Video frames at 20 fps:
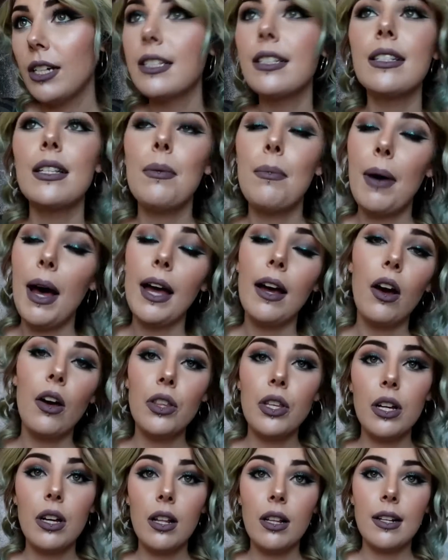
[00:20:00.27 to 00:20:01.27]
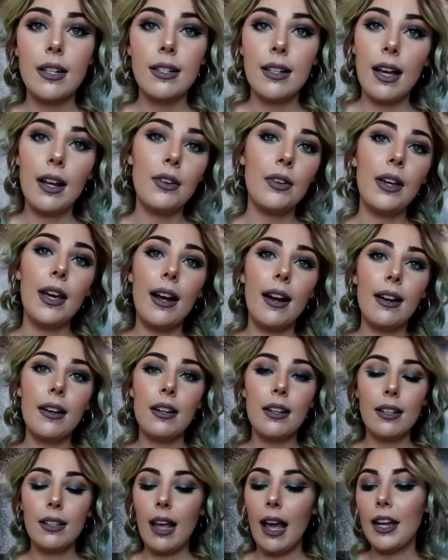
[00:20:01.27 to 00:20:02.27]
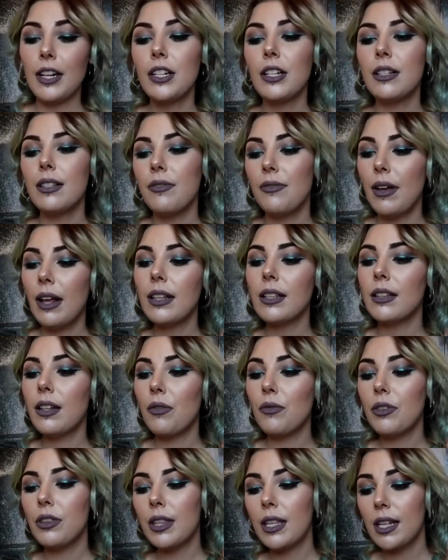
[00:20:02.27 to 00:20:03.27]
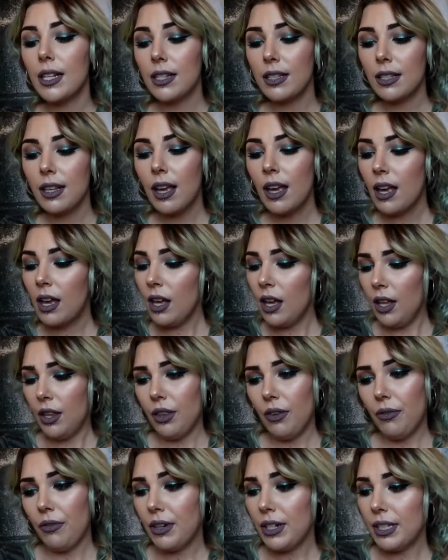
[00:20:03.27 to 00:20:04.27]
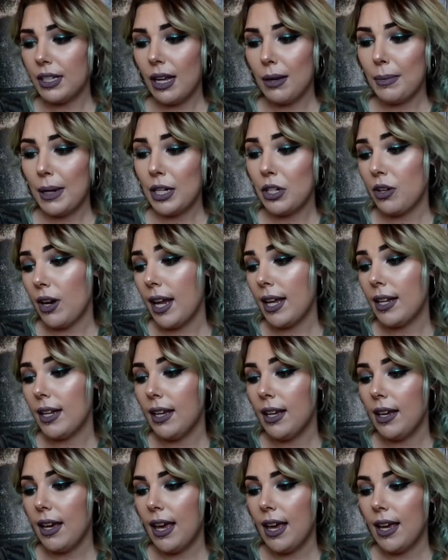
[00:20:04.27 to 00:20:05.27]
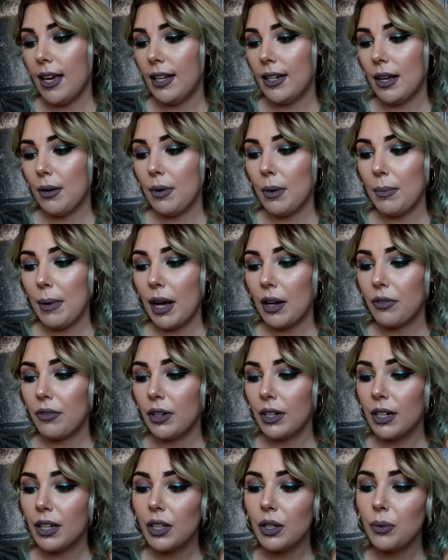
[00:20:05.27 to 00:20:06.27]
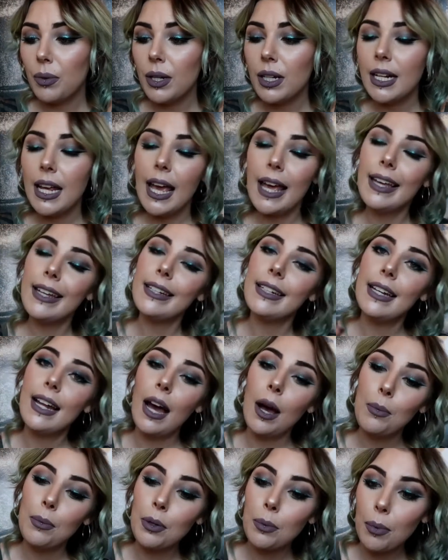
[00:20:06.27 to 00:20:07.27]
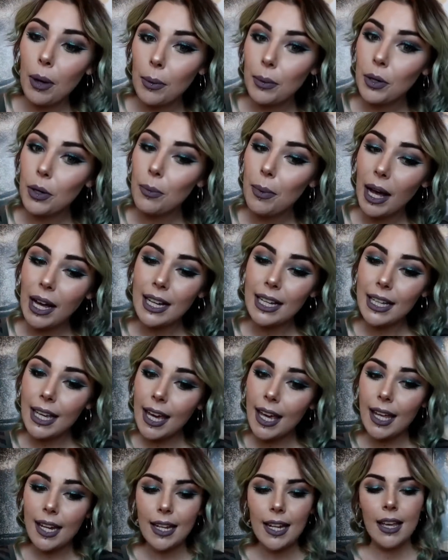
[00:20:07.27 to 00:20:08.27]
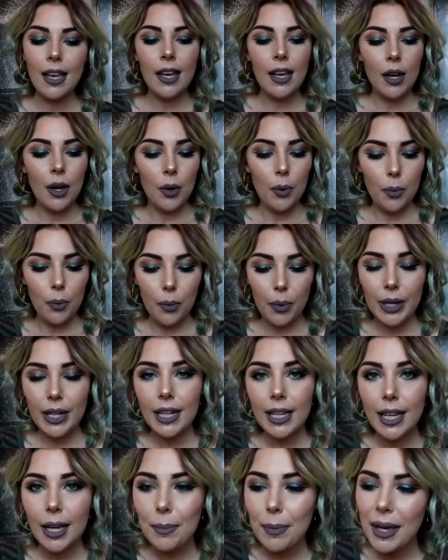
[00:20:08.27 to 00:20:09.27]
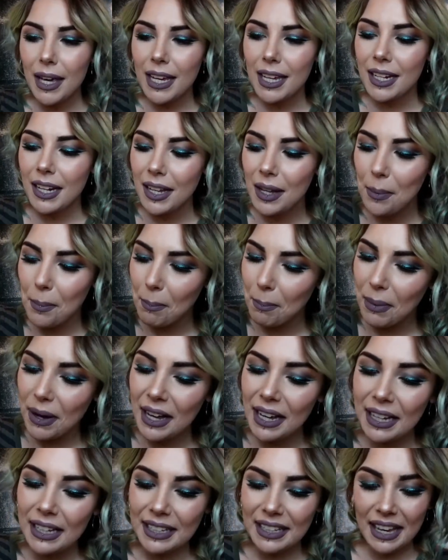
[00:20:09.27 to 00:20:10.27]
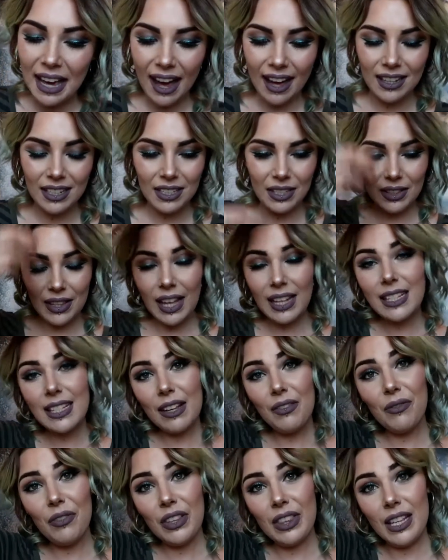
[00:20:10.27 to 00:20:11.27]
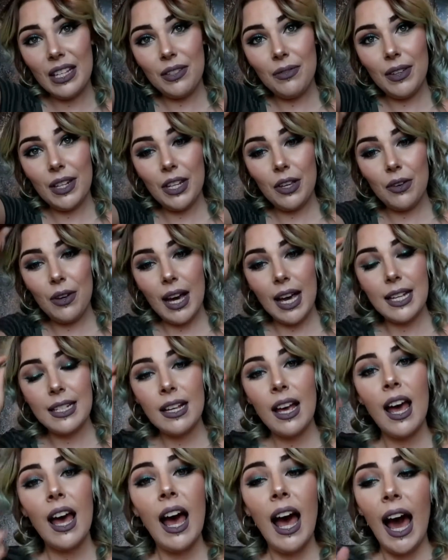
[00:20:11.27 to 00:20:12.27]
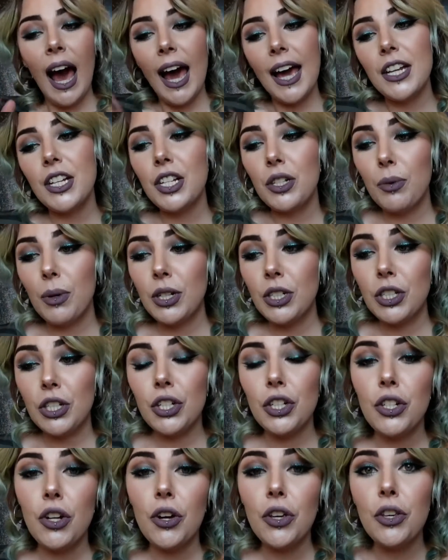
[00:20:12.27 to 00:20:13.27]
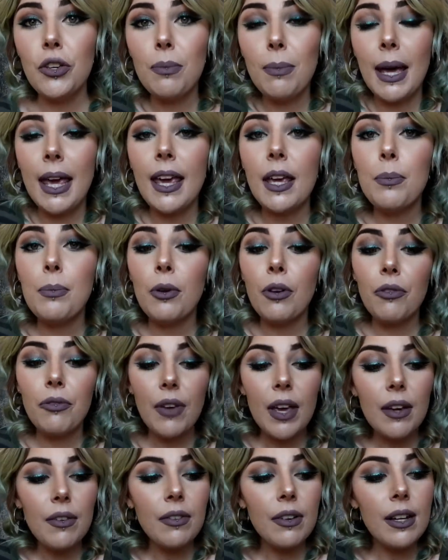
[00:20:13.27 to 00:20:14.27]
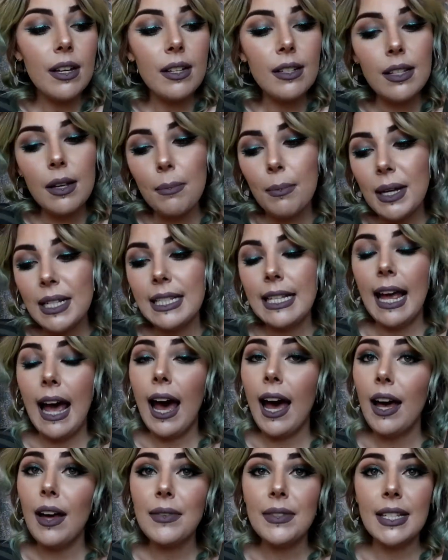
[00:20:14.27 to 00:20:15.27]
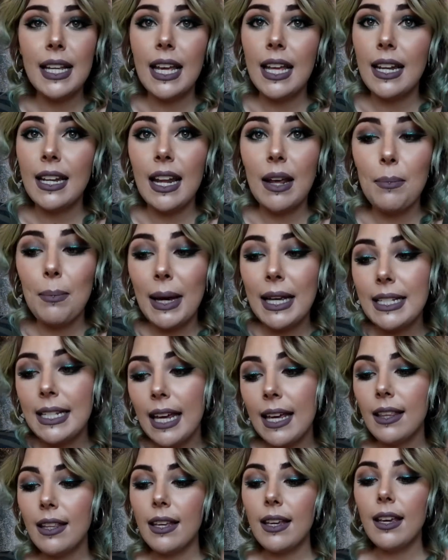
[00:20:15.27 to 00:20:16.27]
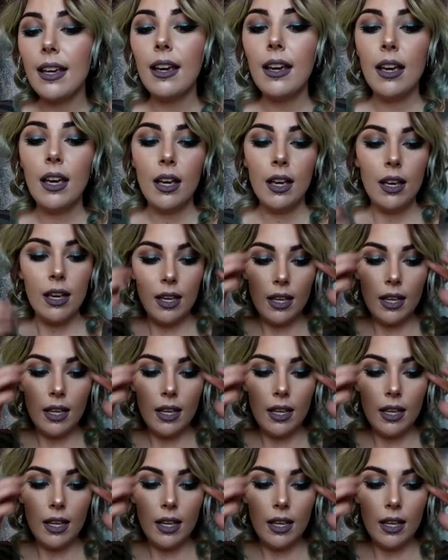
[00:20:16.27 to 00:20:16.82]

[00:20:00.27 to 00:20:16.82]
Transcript: honestly buy all the colors. I don't care. I just fell in love with these the first time I tried it, and I went back for another one, and I'm gonna probably go back again when I get paid. But yeah, so that's it for this video, guys. I just wanted to show you my April favorites and must-haves and my daily